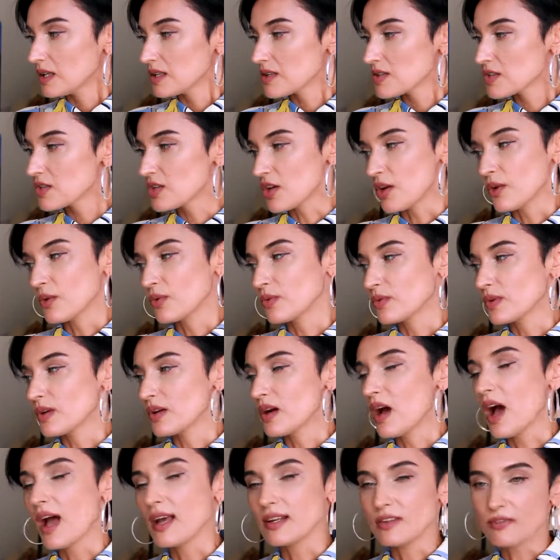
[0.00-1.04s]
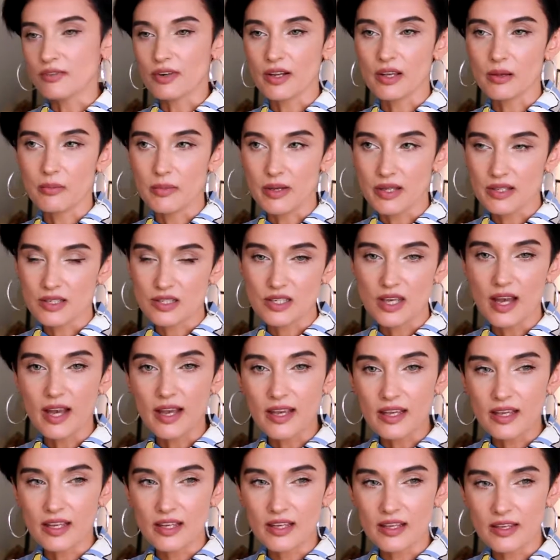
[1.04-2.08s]
So highly recommend.
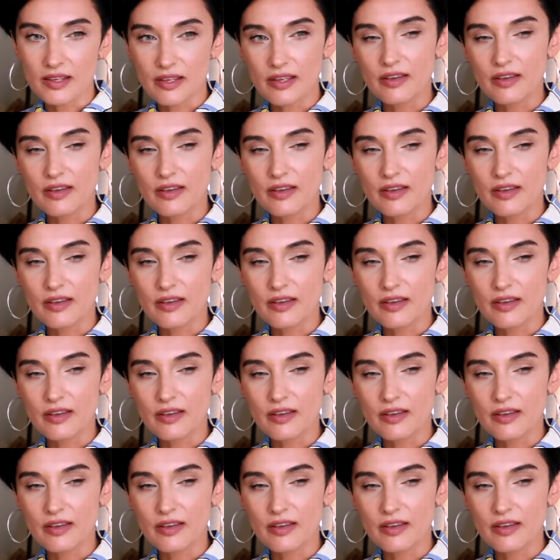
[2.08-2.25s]
I